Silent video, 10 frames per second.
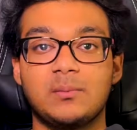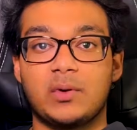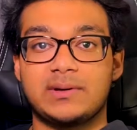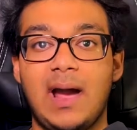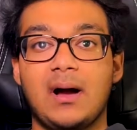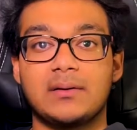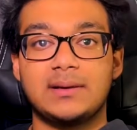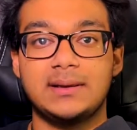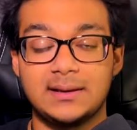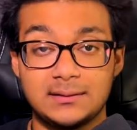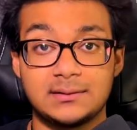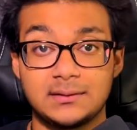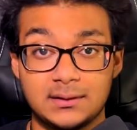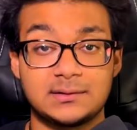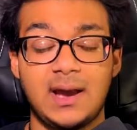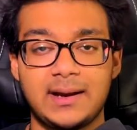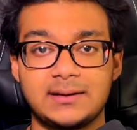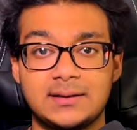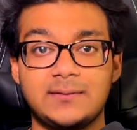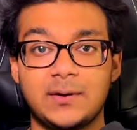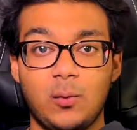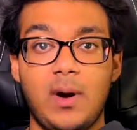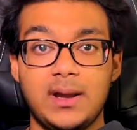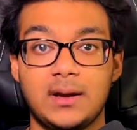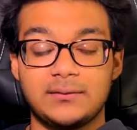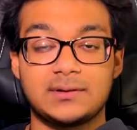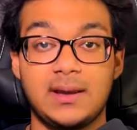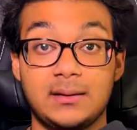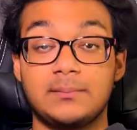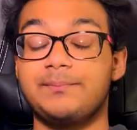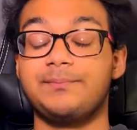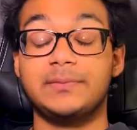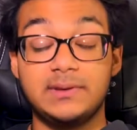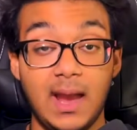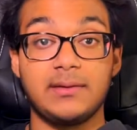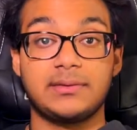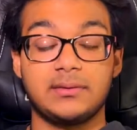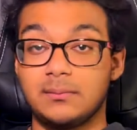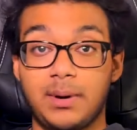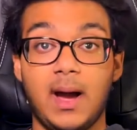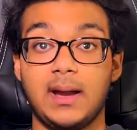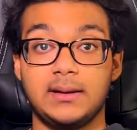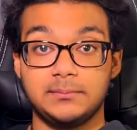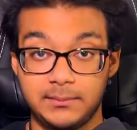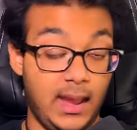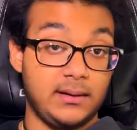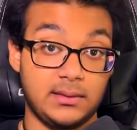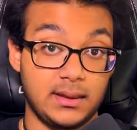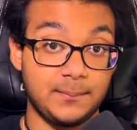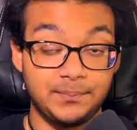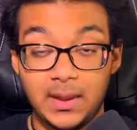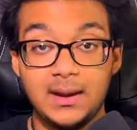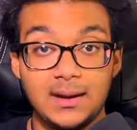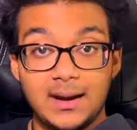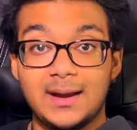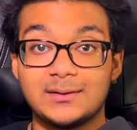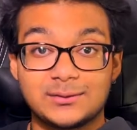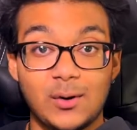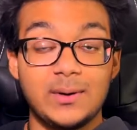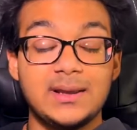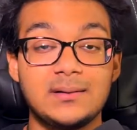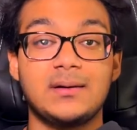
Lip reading: mortality is the scientific way of saying death by anything. And so in